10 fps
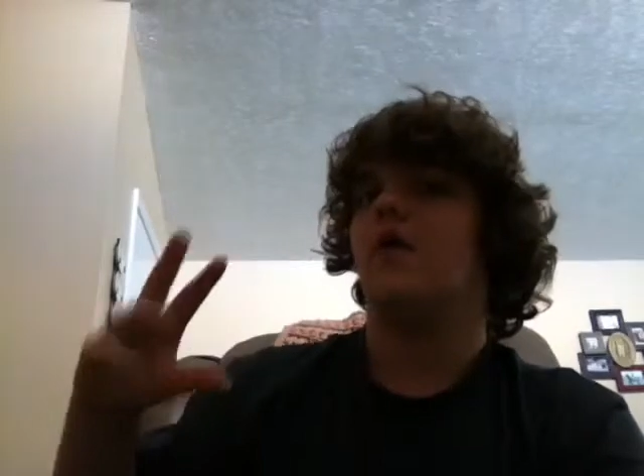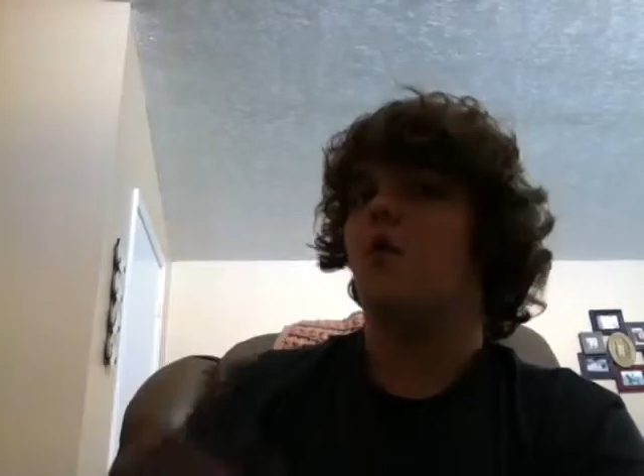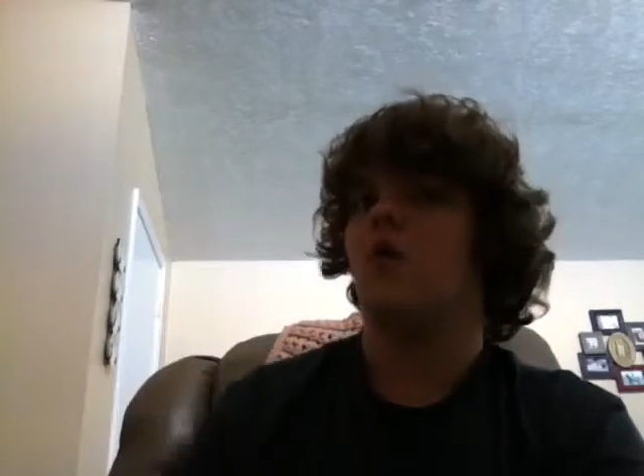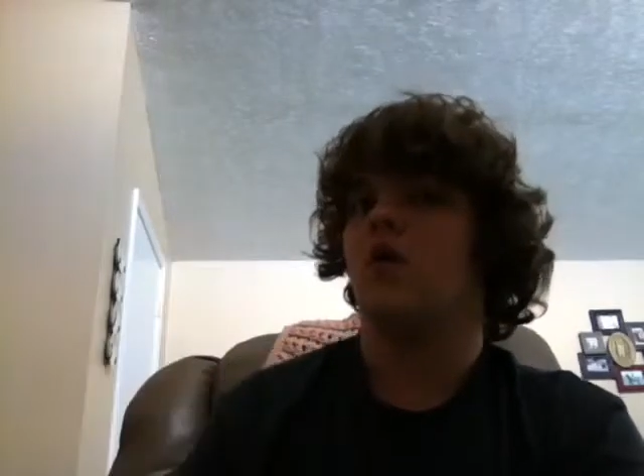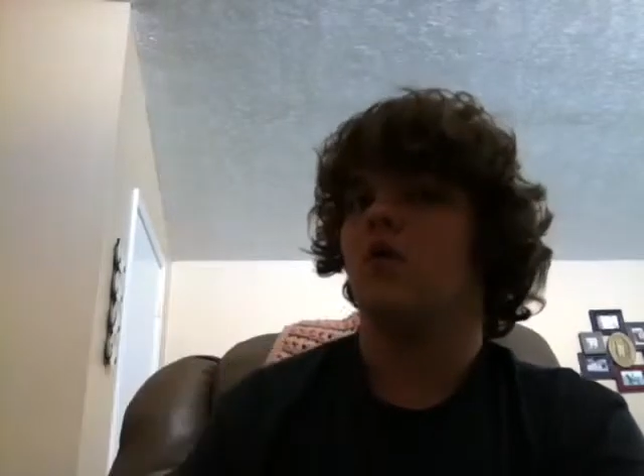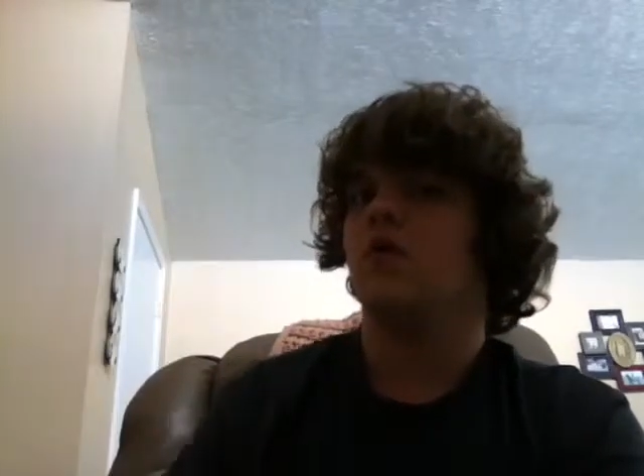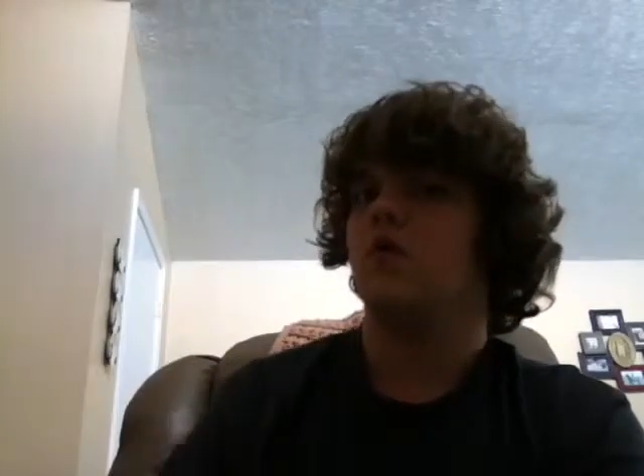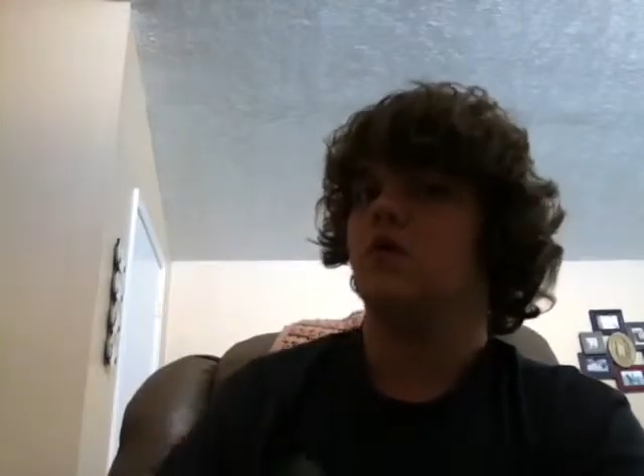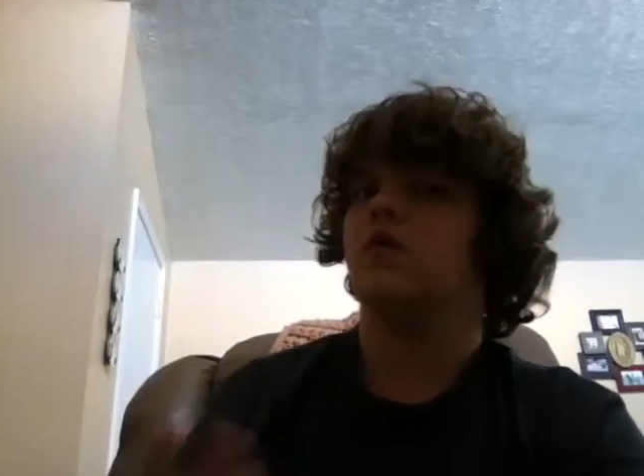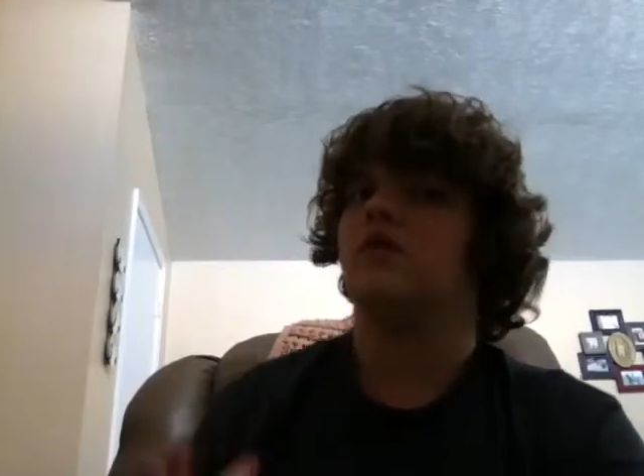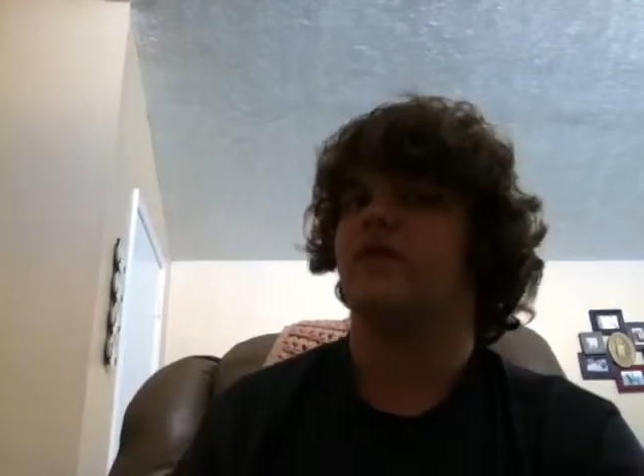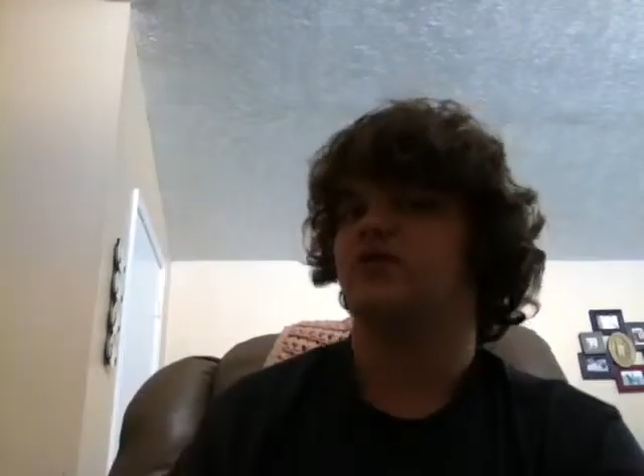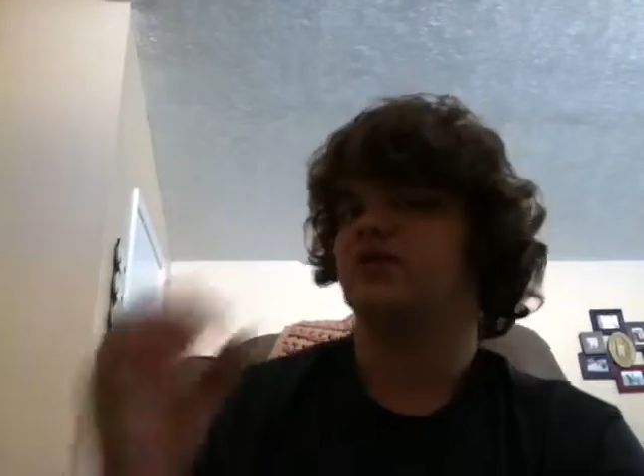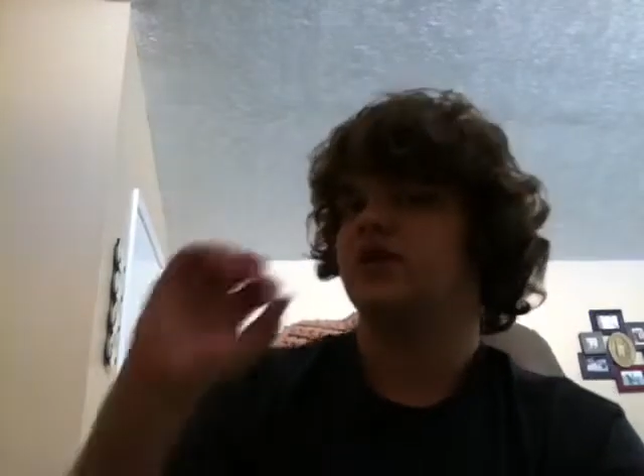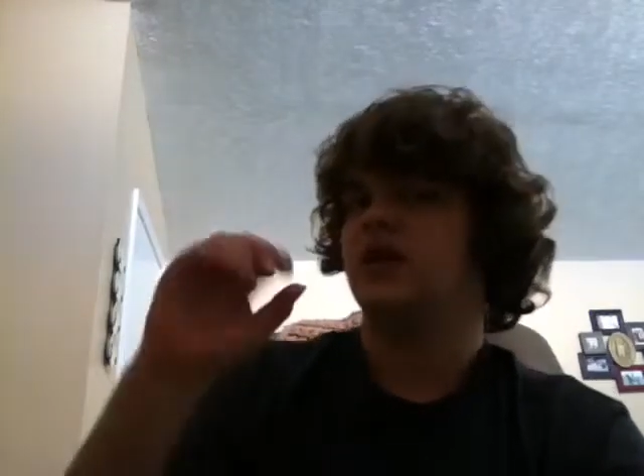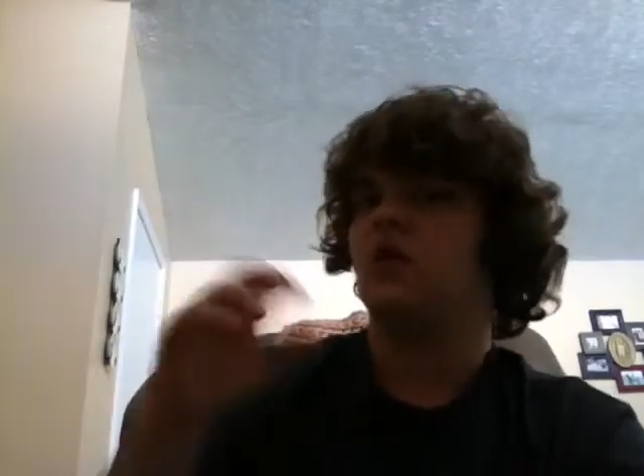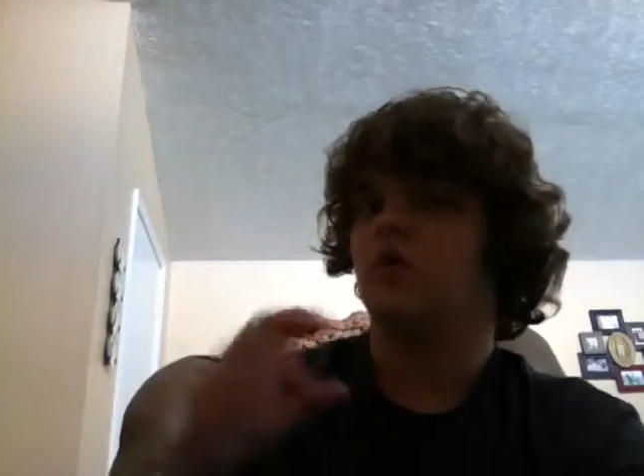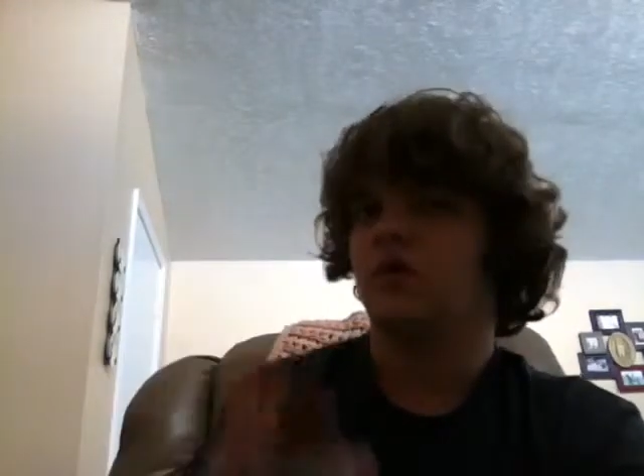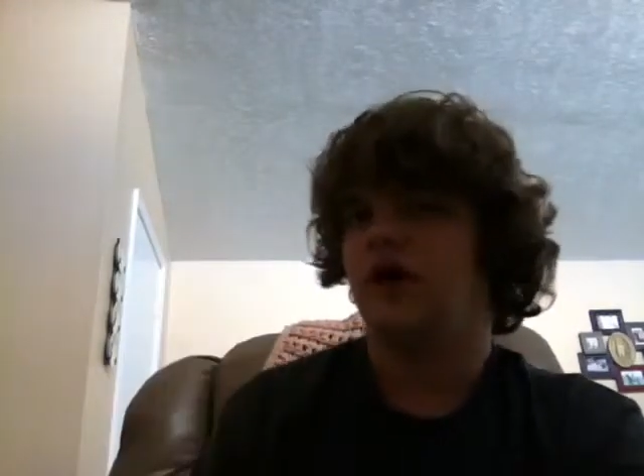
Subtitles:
or whenever I drink, like, cold or